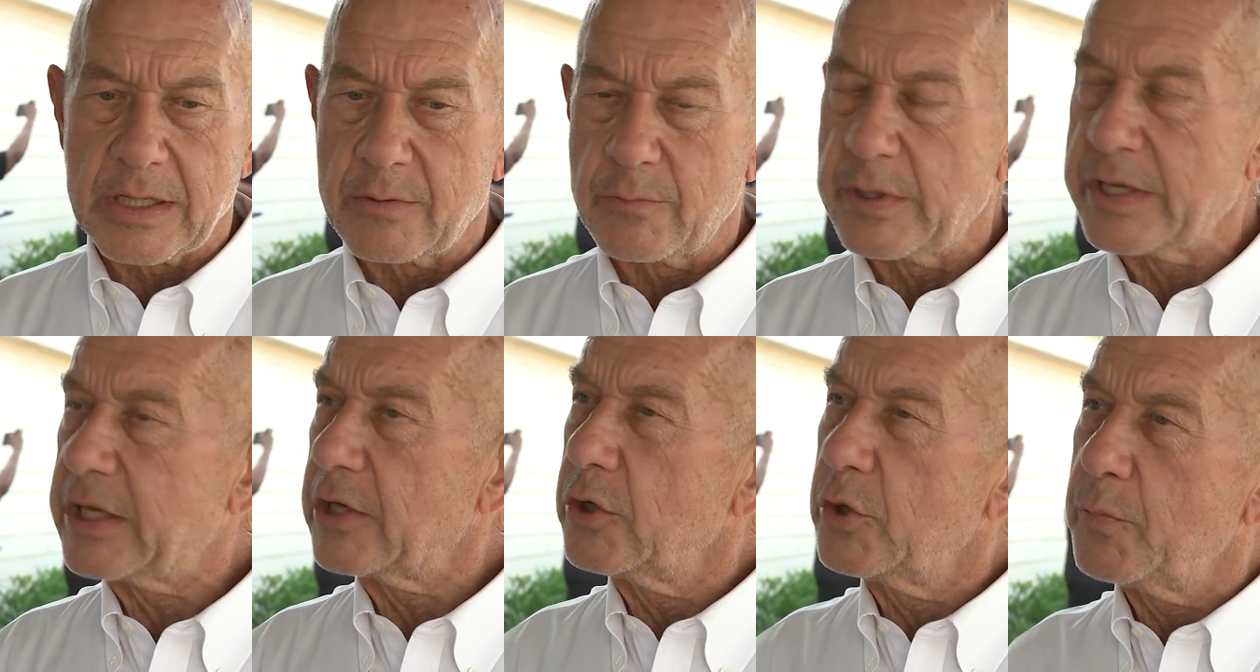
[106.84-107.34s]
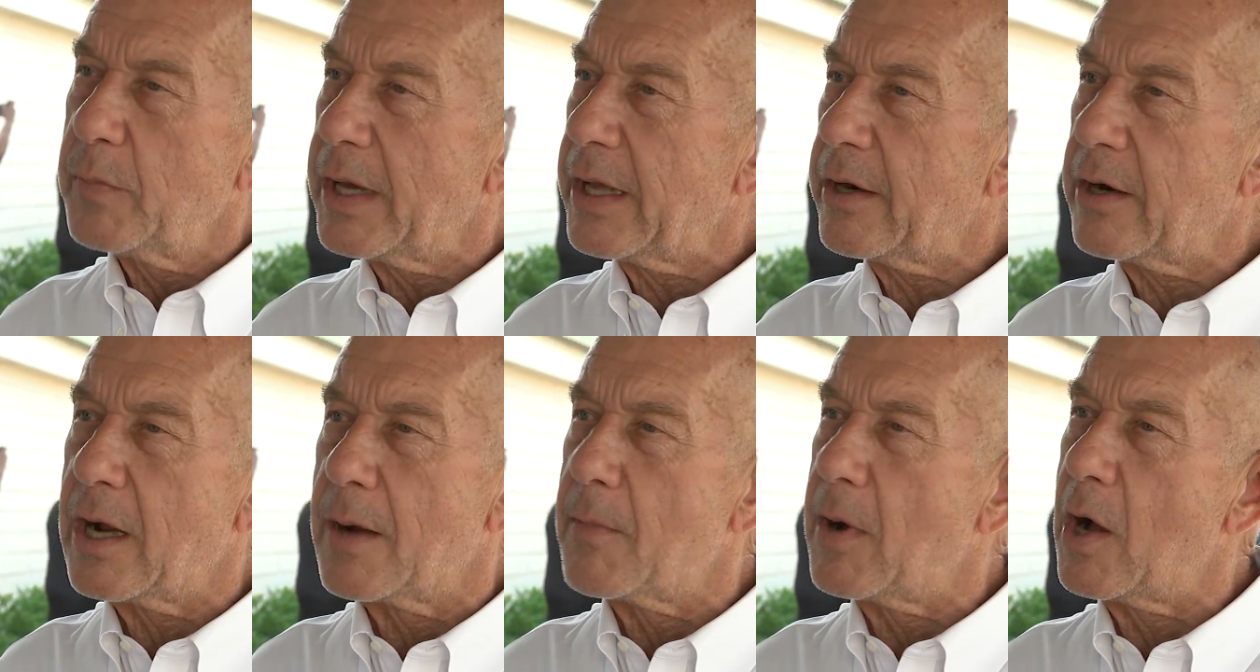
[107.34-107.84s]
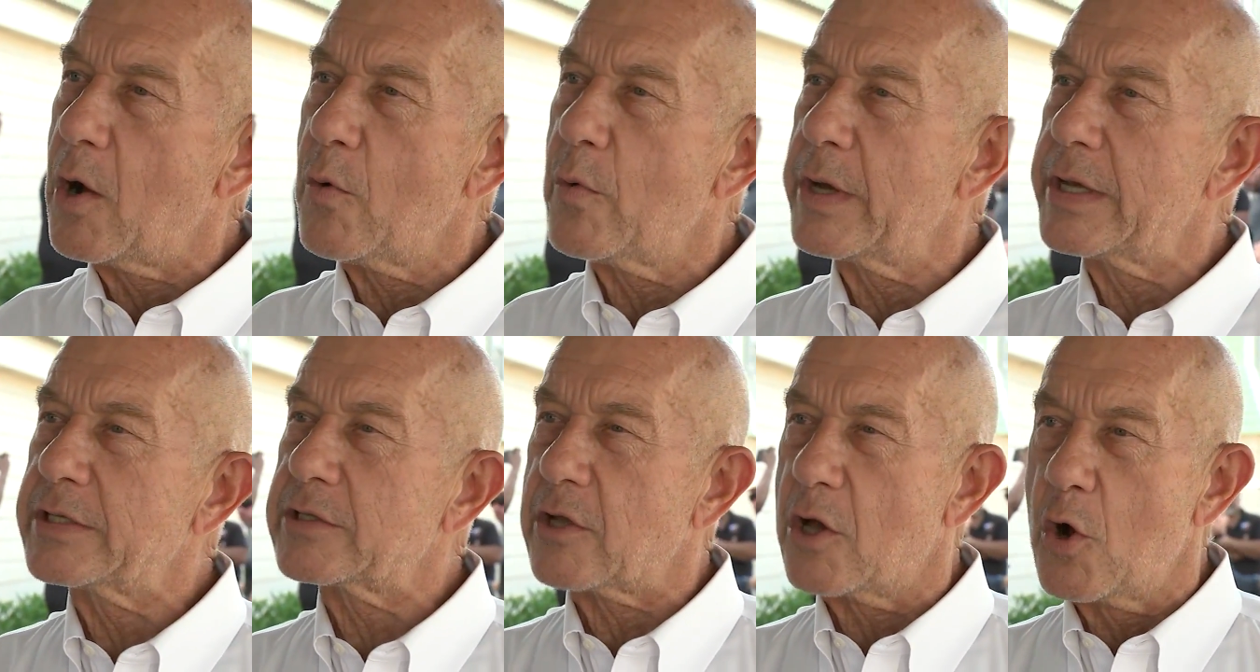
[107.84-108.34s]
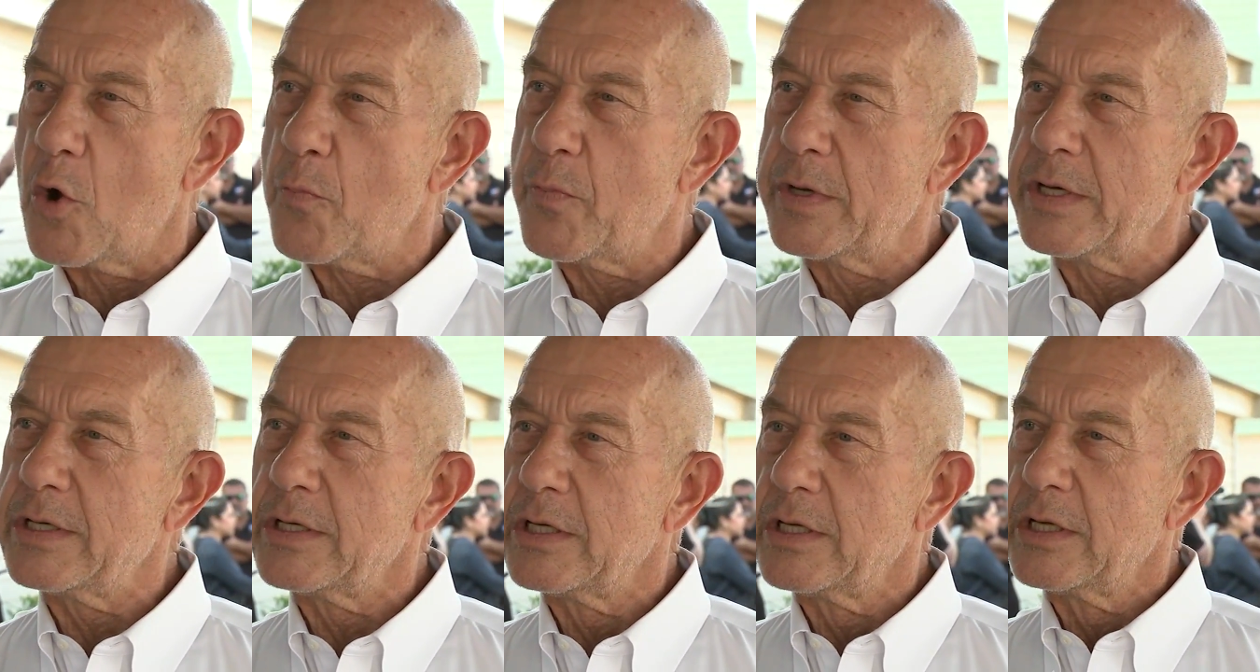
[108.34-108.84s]
uh, we can do better, I'm always
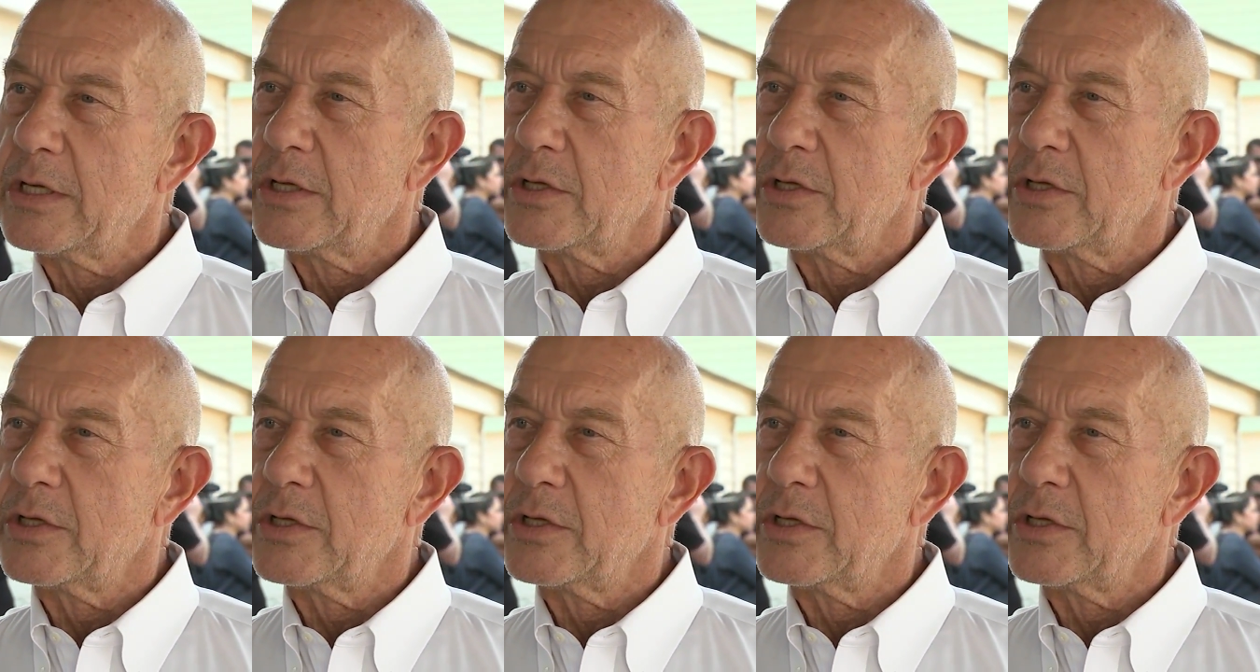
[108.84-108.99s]
open